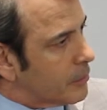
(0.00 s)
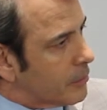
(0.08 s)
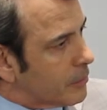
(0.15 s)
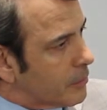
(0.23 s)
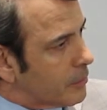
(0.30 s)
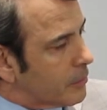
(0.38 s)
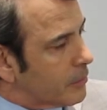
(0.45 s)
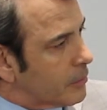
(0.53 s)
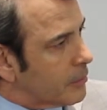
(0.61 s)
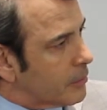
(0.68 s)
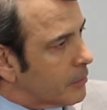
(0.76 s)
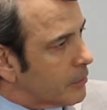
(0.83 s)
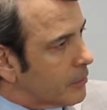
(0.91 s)

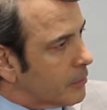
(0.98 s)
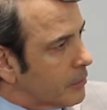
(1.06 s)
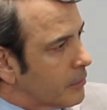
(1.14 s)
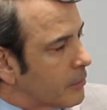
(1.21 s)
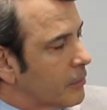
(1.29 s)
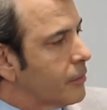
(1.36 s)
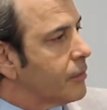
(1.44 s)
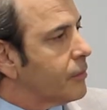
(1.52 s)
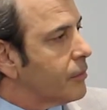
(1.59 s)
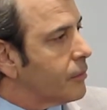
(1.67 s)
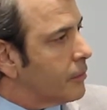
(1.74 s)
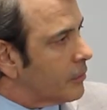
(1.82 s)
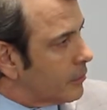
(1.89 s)

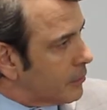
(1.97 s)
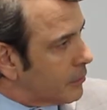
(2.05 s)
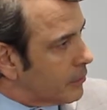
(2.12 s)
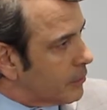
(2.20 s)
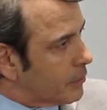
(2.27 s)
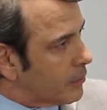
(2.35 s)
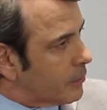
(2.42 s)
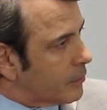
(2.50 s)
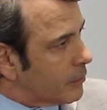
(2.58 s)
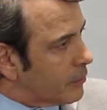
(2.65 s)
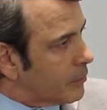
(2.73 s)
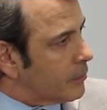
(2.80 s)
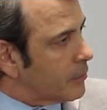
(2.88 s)

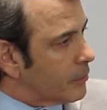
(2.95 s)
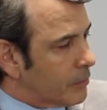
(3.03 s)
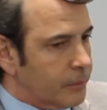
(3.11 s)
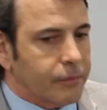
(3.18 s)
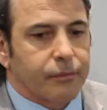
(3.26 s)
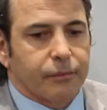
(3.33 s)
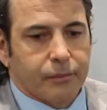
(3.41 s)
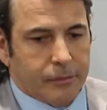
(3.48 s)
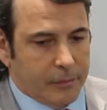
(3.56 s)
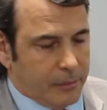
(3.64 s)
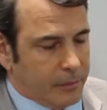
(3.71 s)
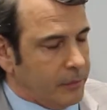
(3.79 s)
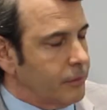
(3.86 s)

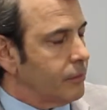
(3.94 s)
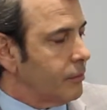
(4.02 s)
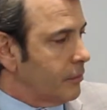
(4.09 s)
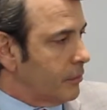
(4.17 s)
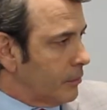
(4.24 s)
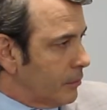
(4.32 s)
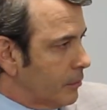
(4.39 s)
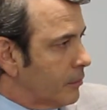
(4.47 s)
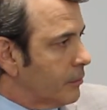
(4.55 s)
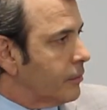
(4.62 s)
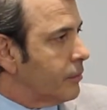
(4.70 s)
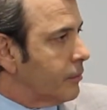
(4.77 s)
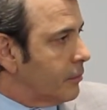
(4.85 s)

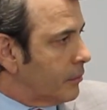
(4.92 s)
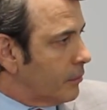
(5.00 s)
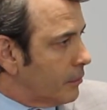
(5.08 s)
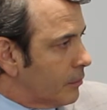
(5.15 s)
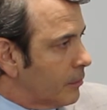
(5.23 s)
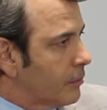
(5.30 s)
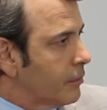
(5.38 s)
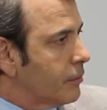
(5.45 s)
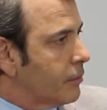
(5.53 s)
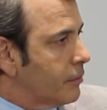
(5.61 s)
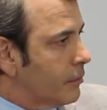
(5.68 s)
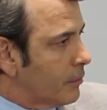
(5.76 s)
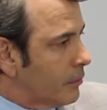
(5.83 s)

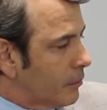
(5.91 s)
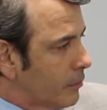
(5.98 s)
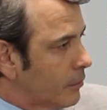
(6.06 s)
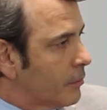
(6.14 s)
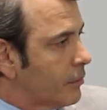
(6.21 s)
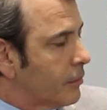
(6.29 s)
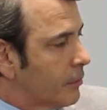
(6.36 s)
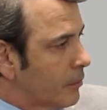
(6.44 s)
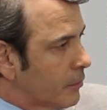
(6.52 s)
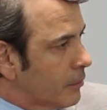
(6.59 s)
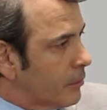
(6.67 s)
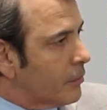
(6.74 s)
[no speech]